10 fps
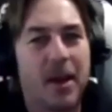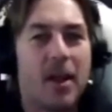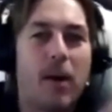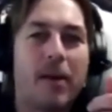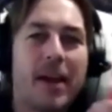
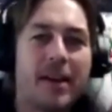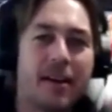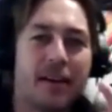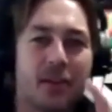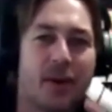The one they
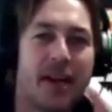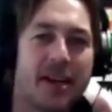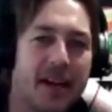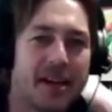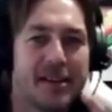done in
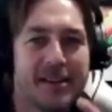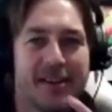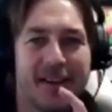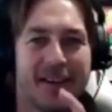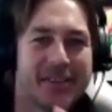3D. I
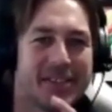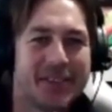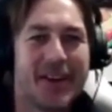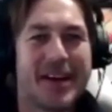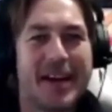think it
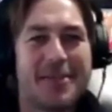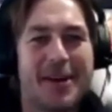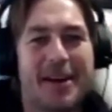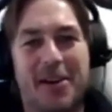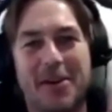was the 3D
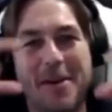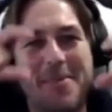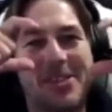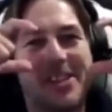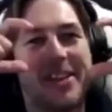one. I
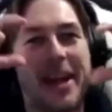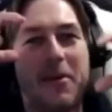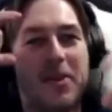remember sitting there.